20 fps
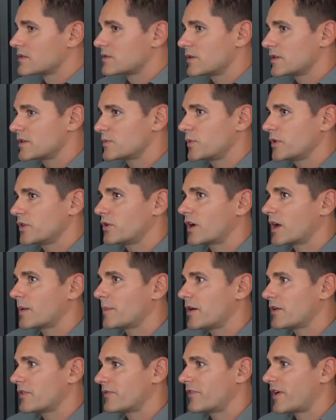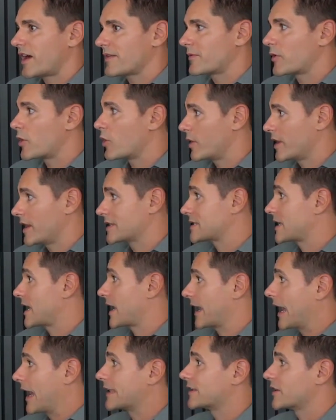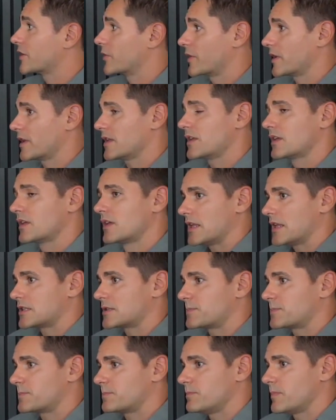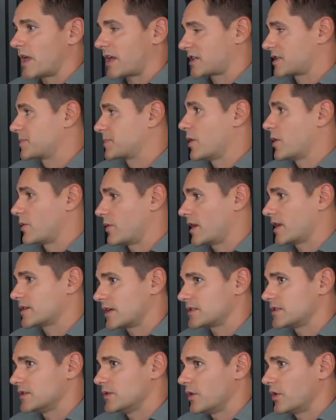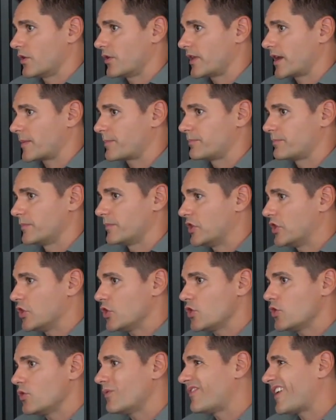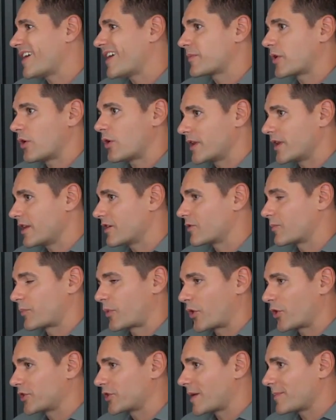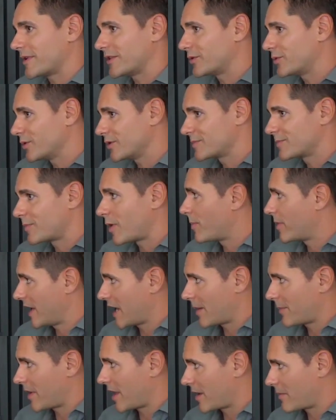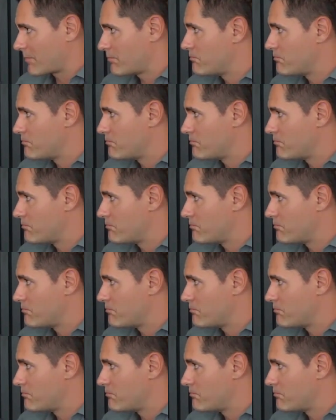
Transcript: So as we talk about vibe coding as a category, it's exploding. As you know, there are new vibe coding or prototyping tools popping up like